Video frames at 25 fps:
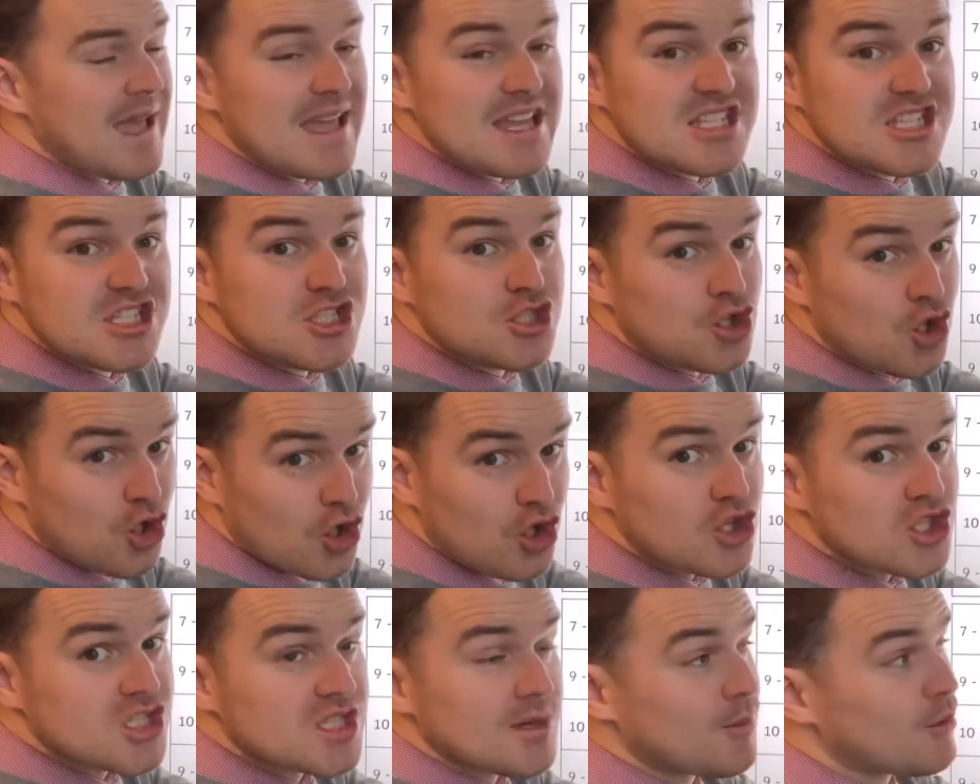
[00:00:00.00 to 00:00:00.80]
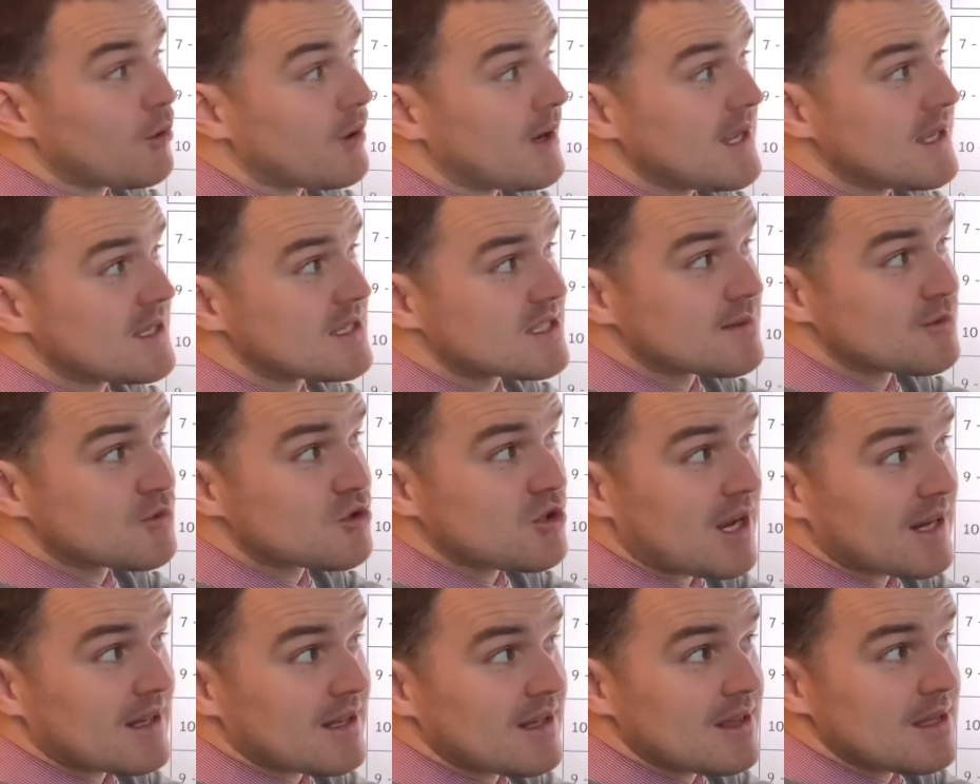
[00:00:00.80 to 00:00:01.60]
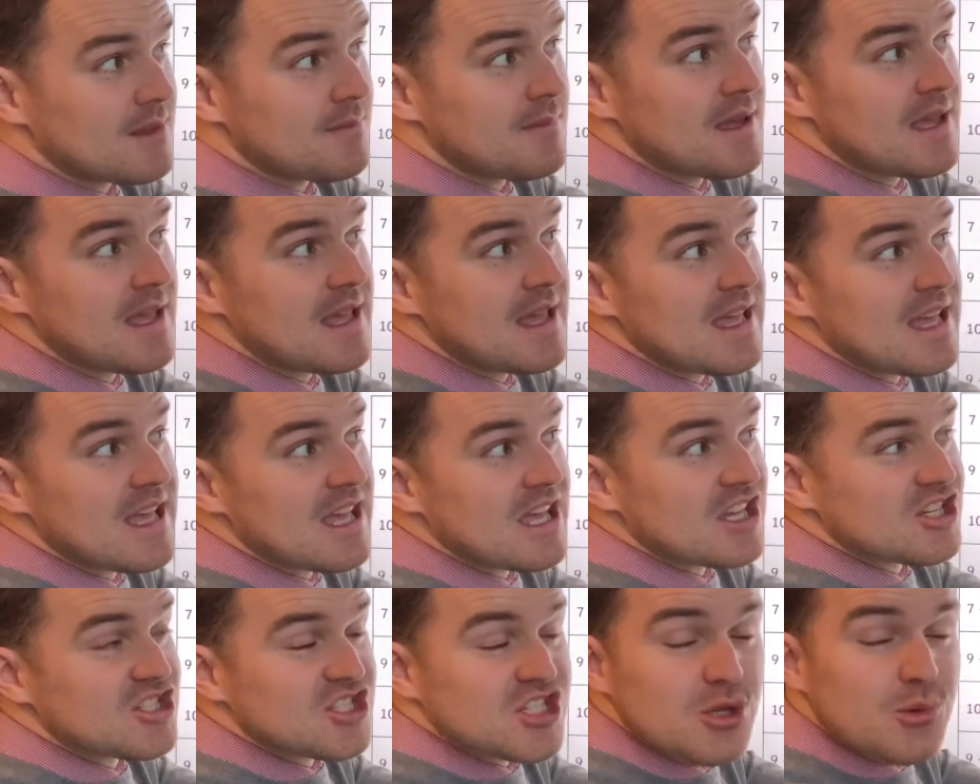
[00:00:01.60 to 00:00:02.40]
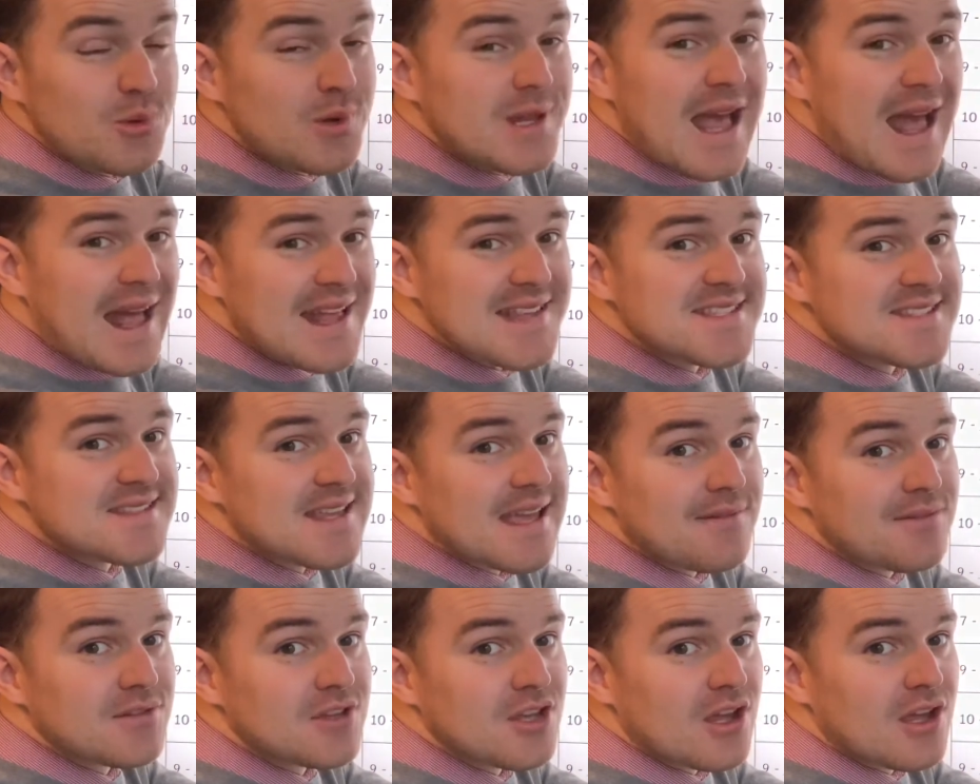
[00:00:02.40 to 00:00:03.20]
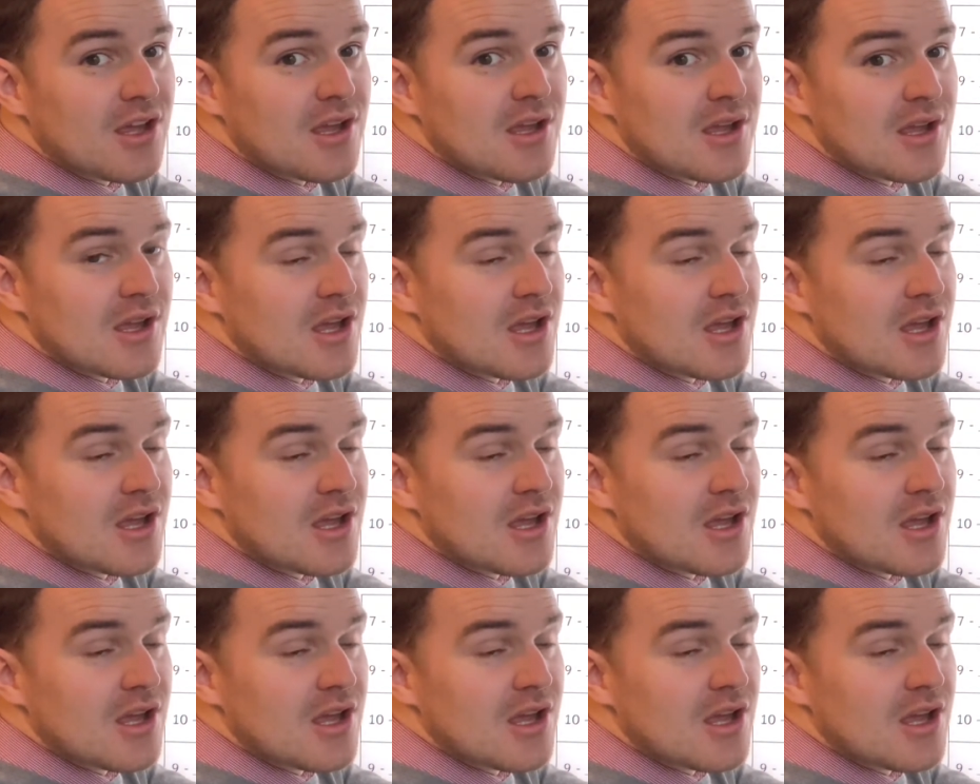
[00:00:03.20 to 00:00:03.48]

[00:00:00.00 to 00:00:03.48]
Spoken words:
She took some away, subtracted them. She only has 7 now.